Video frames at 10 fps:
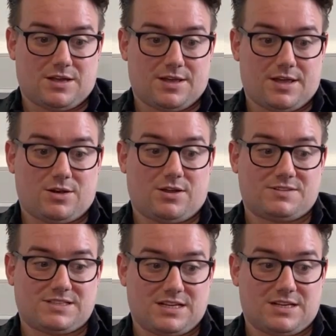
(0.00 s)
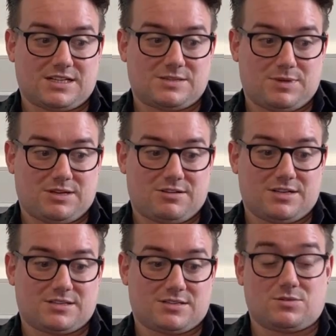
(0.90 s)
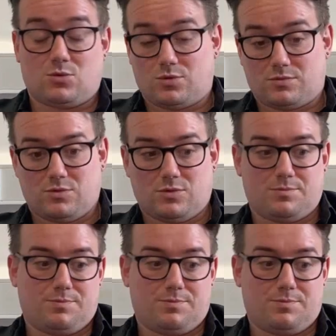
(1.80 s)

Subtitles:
and I've seen and experienced or